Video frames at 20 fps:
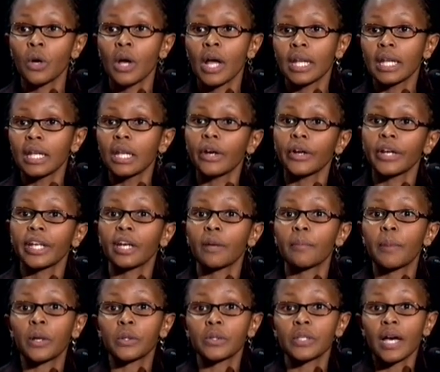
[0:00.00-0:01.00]
learning
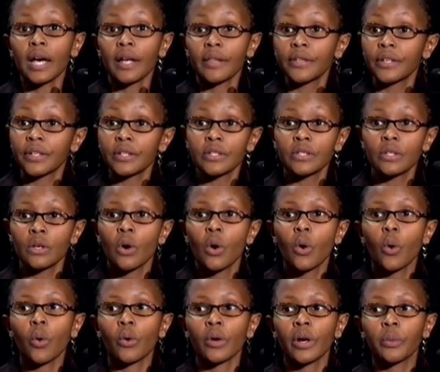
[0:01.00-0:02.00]
about others,
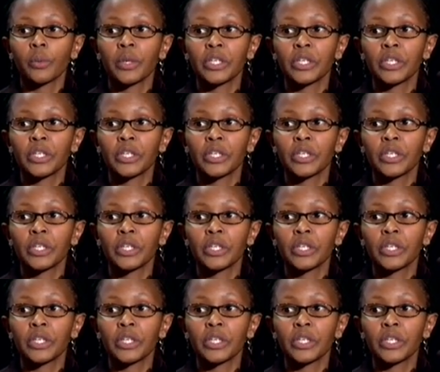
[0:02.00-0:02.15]
or are we